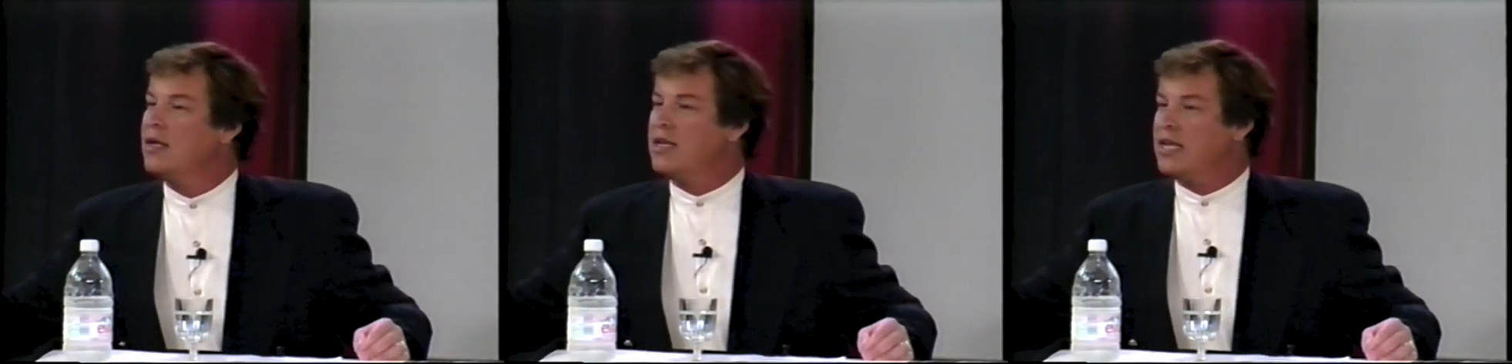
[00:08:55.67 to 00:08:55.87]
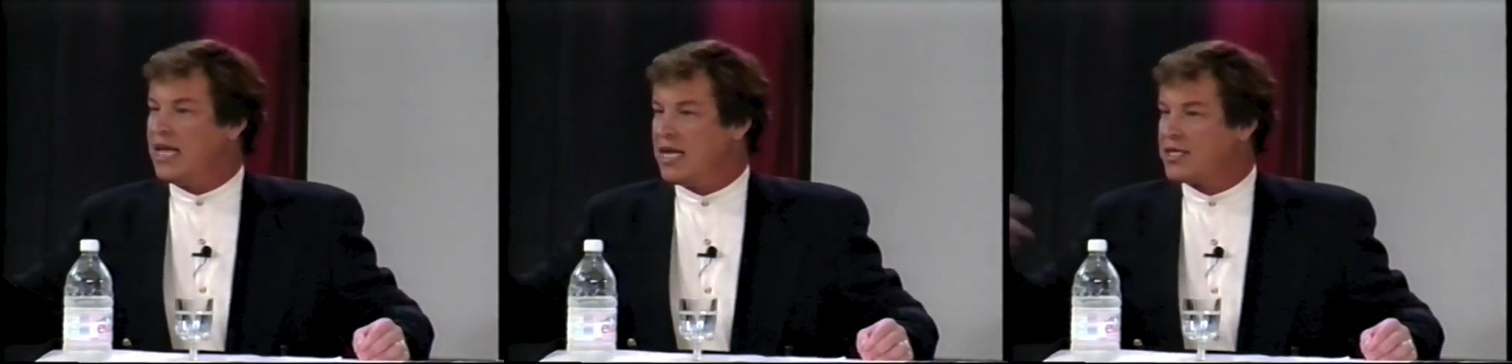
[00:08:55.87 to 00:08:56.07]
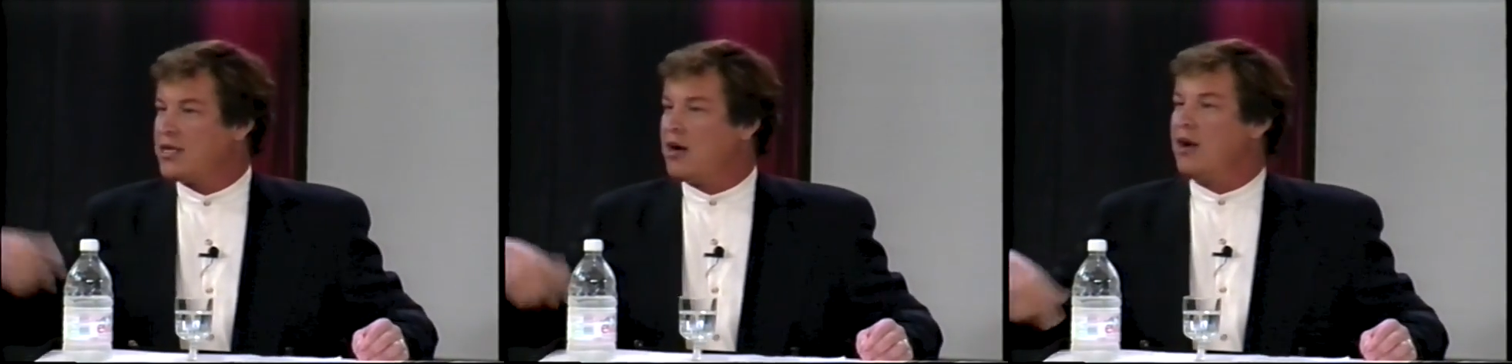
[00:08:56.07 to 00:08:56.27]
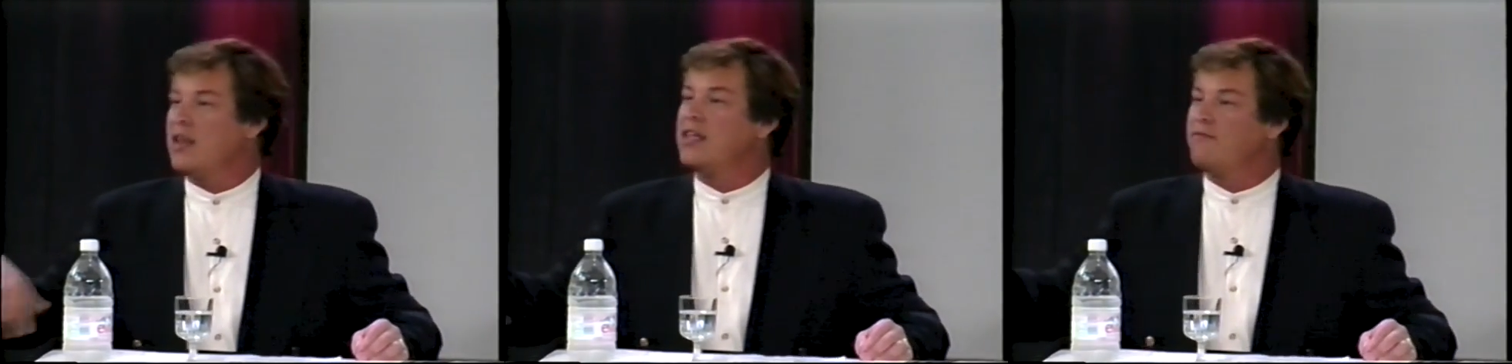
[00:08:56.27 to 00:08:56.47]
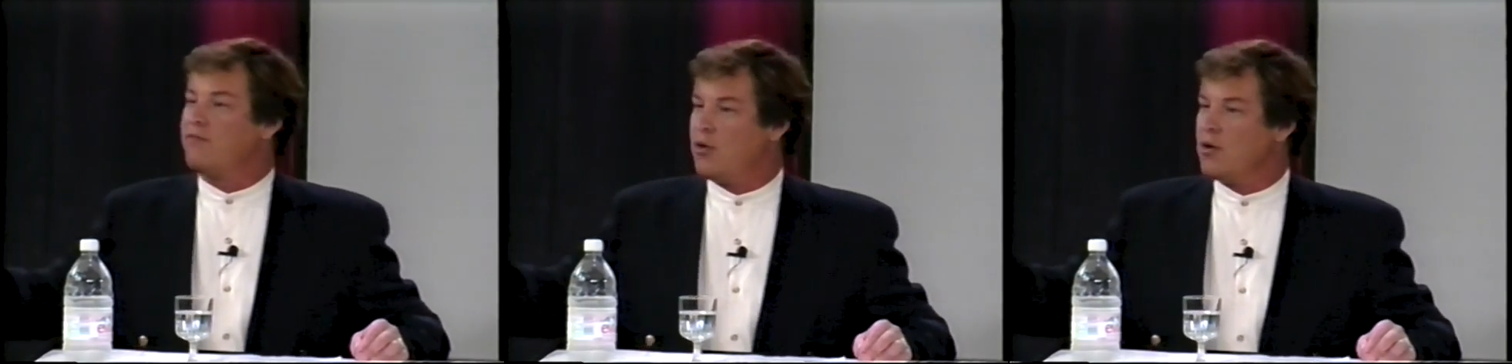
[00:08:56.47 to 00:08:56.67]
to get started.
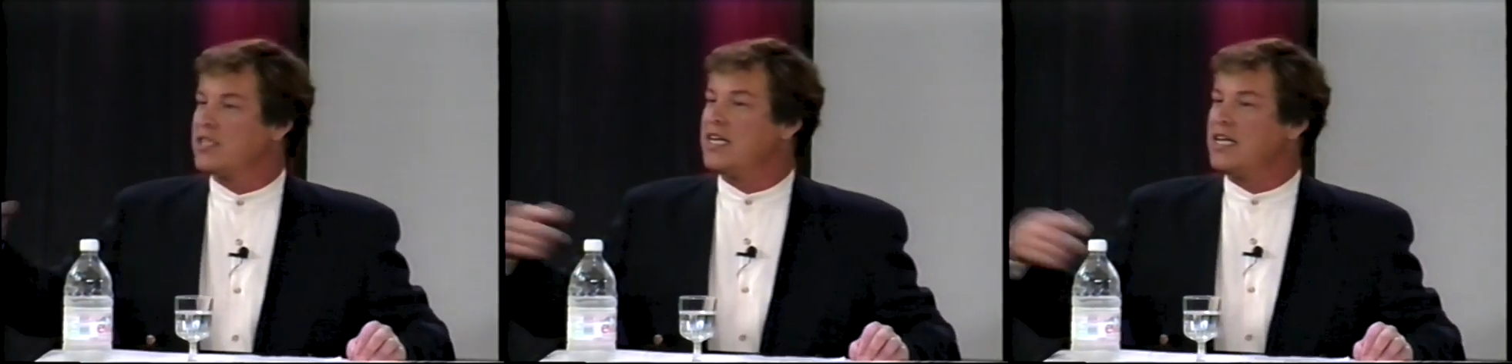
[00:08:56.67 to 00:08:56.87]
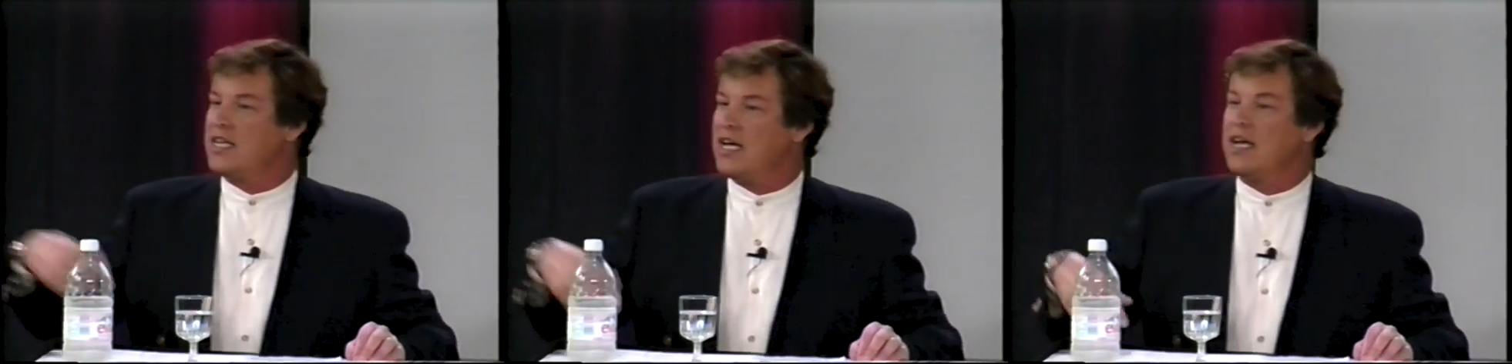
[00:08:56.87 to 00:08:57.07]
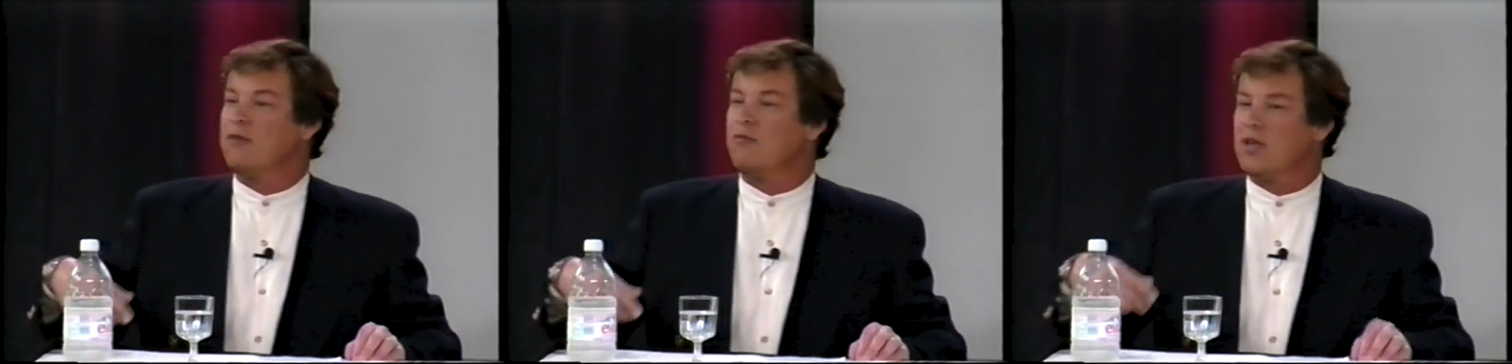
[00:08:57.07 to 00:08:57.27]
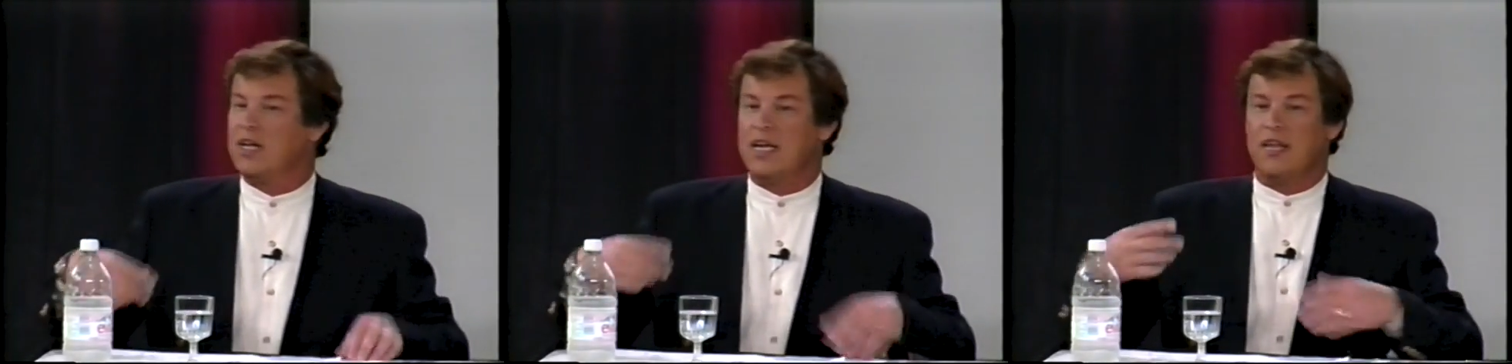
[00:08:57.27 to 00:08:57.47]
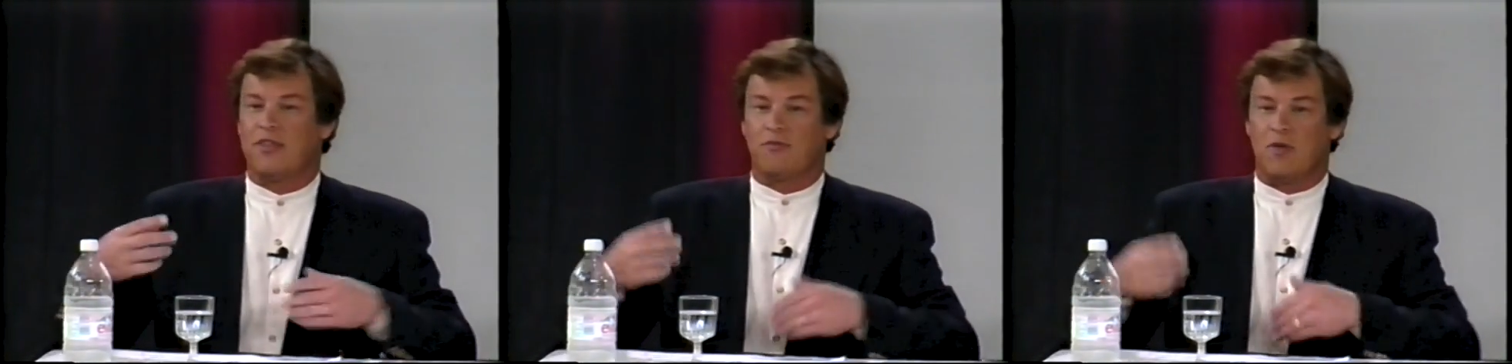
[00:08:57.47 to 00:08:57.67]
And of course, they tell you really
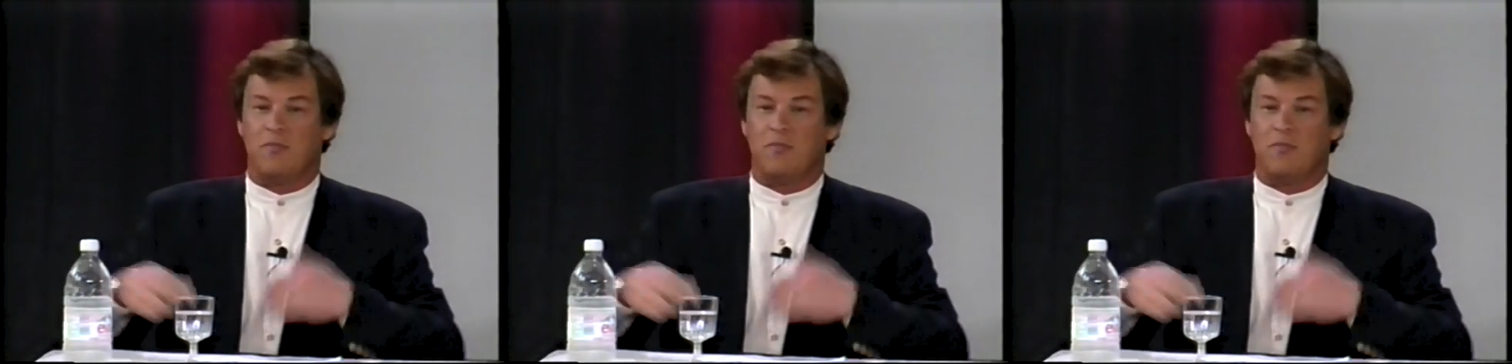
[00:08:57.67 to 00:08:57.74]
need 3